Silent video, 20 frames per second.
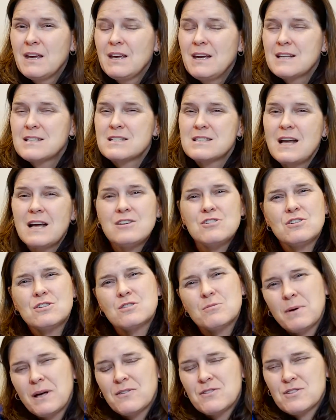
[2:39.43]
it's not just
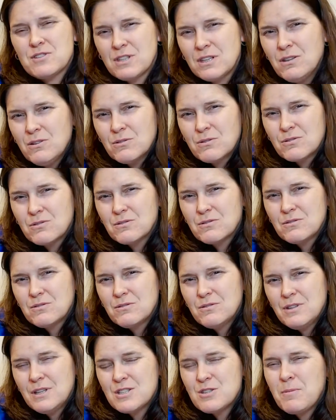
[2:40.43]
about the skills,
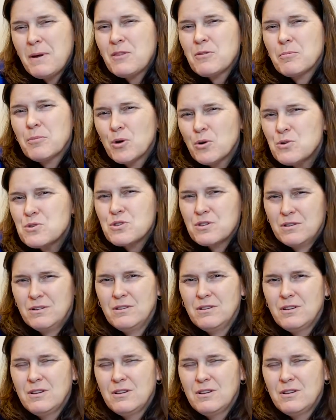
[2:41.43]
it's about the person.